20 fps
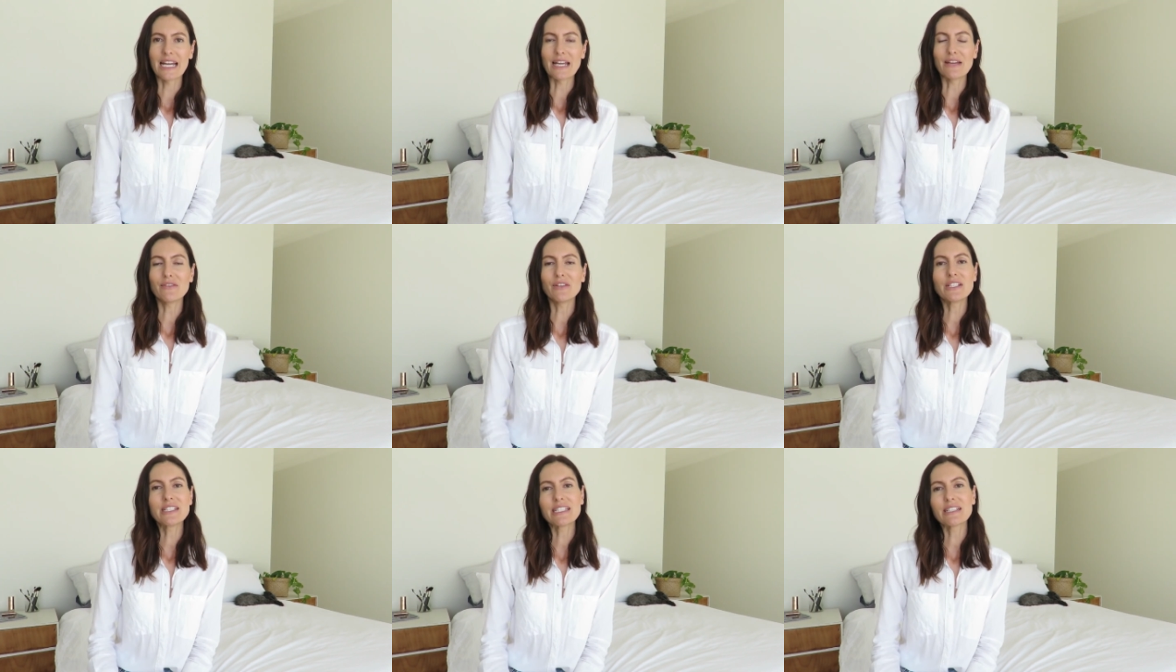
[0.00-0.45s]

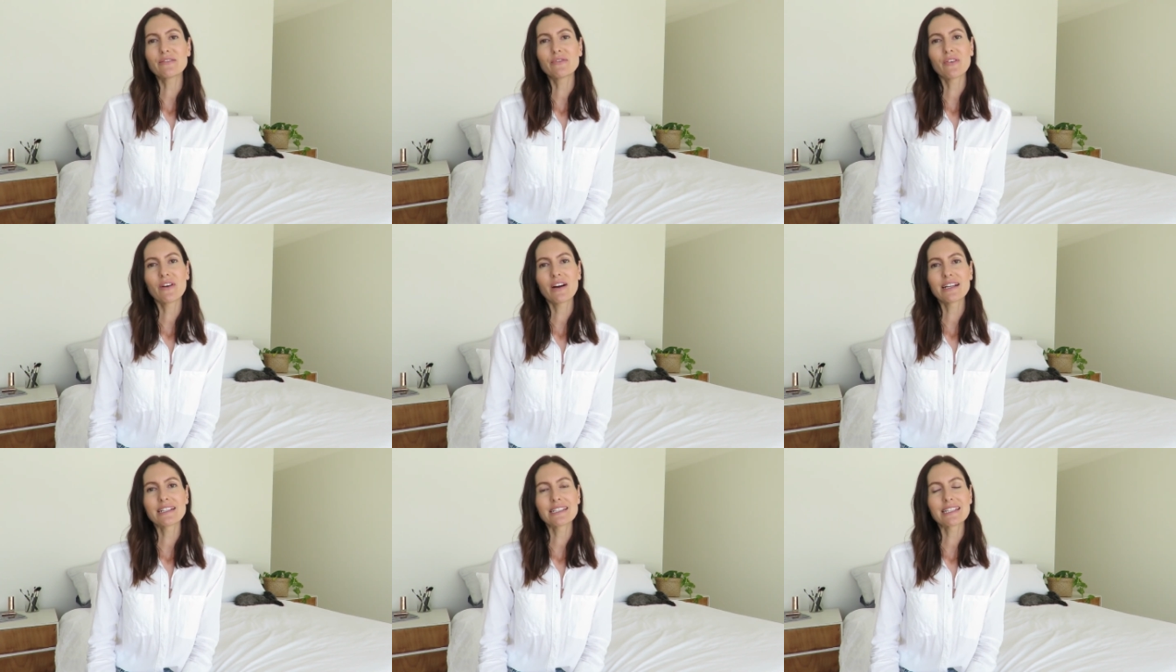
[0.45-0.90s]
If you did
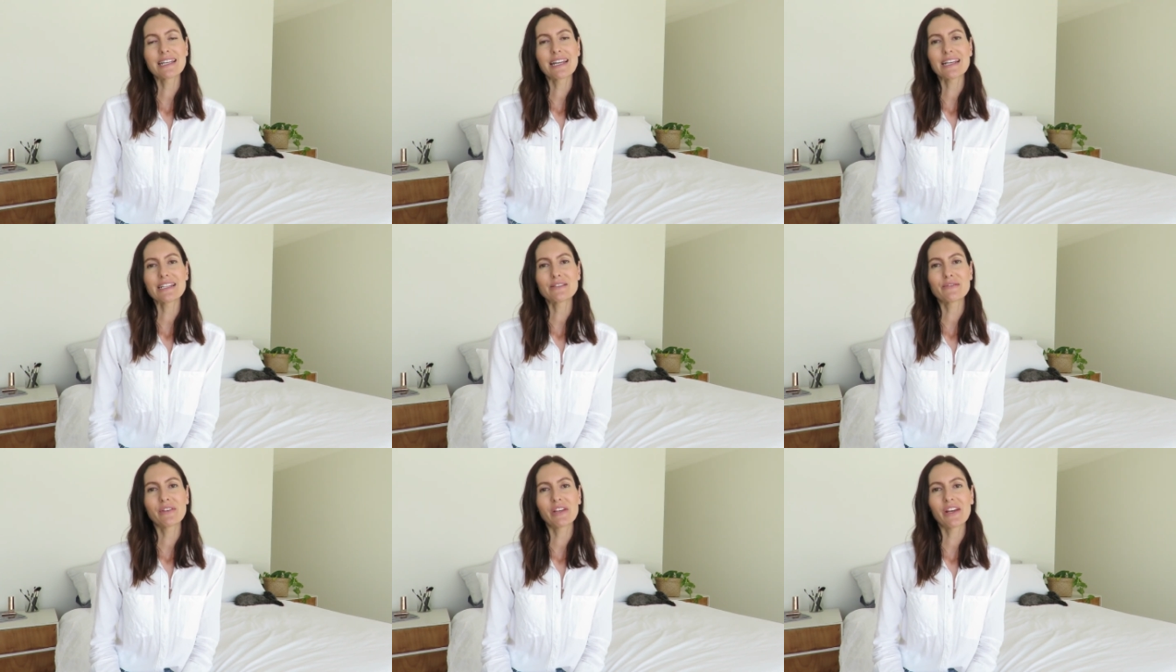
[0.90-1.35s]
find
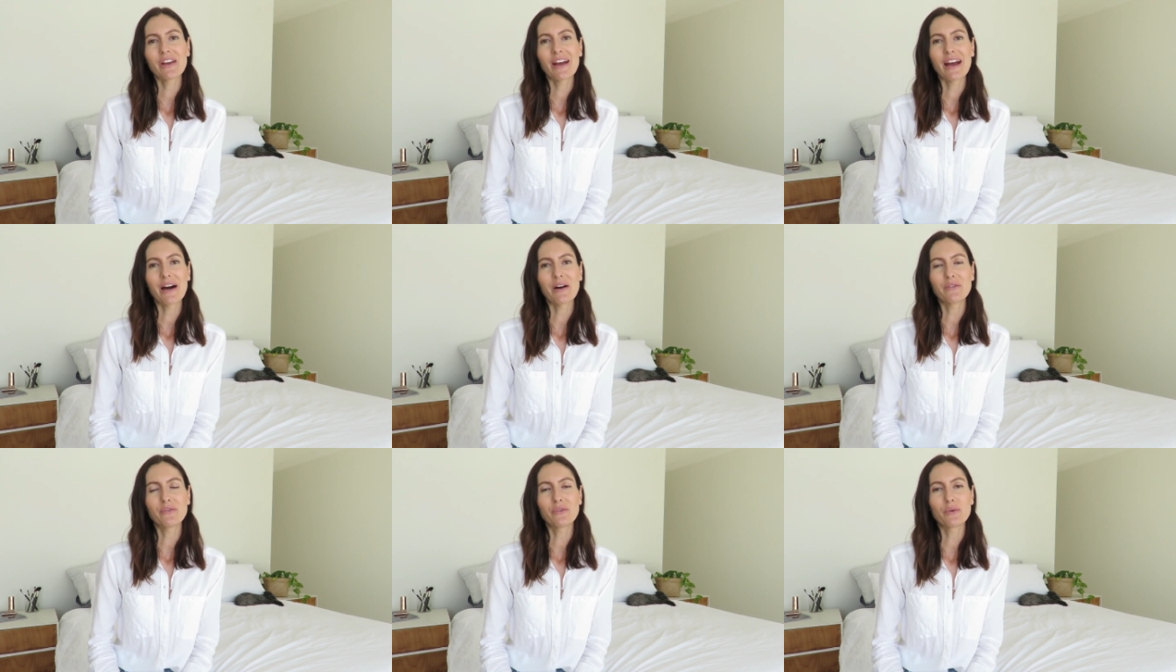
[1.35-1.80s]
today's video
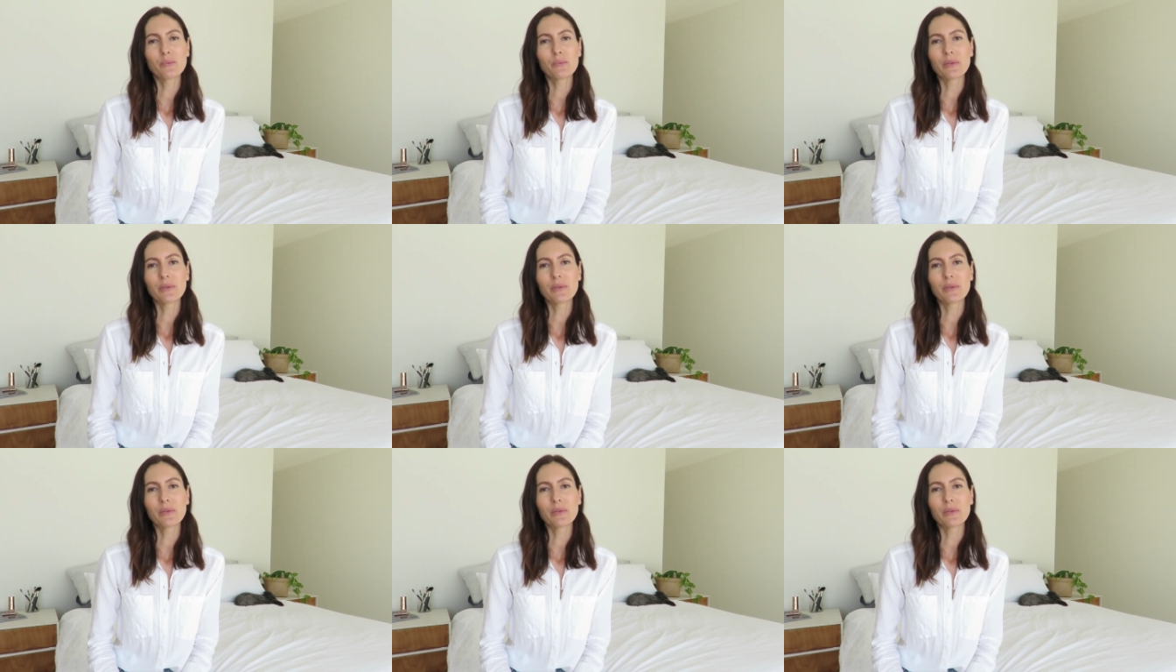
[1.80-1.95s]
helpful,